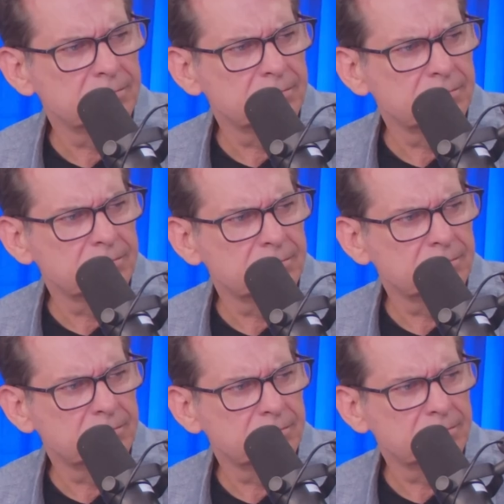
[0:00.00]

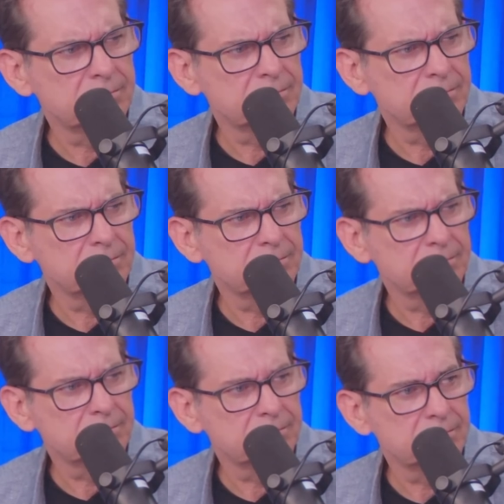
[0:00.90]

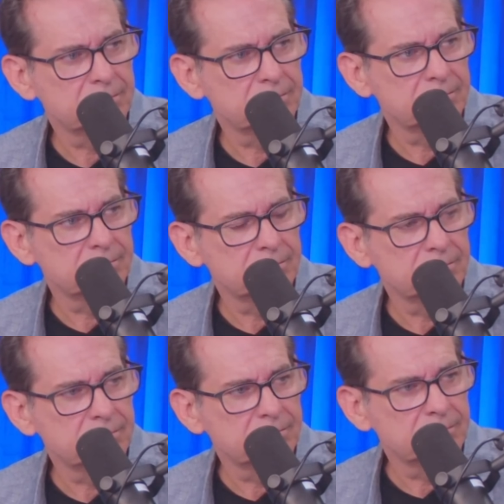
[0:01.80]

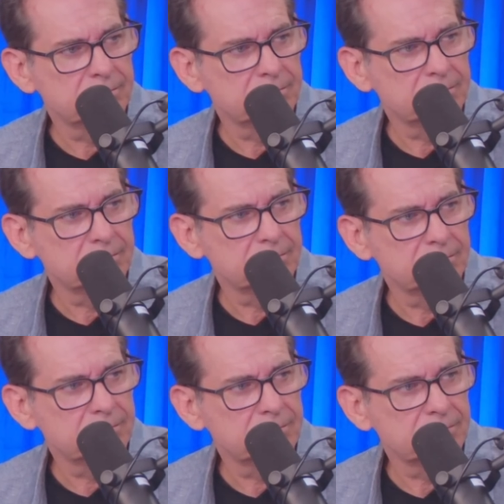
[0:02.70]

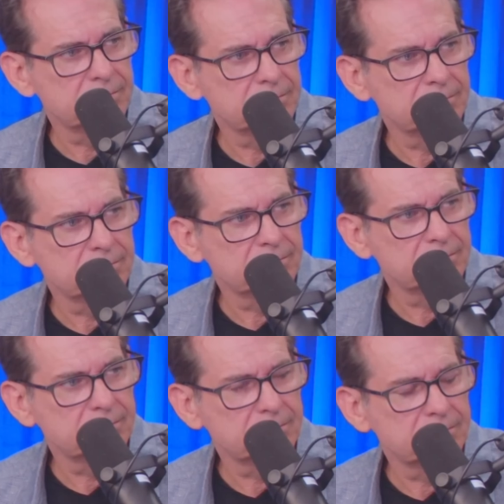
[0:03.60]

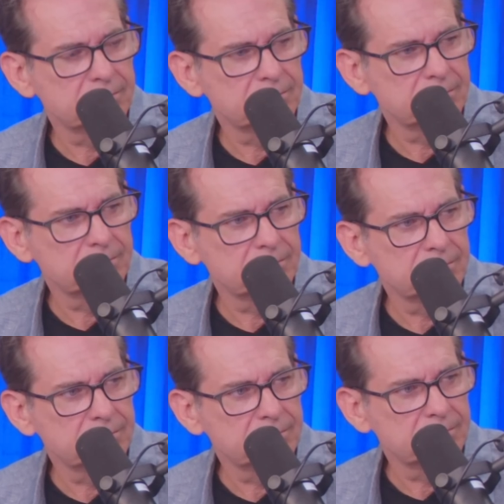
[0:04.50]

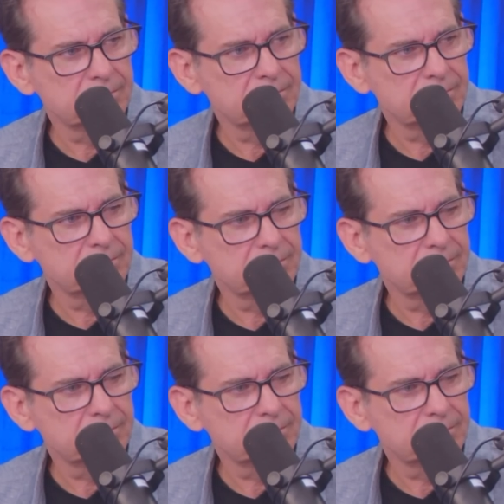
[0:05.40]
(silent)